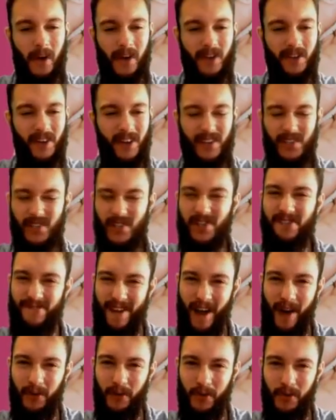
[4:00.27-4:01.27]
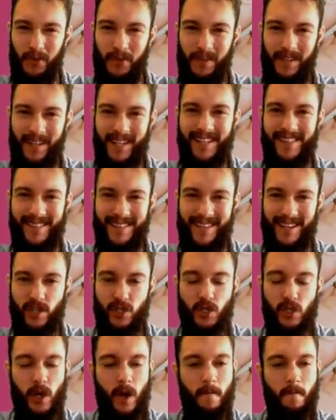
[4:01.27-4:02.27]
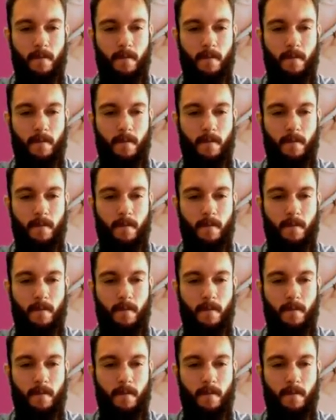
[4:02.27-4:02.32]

I see value in this.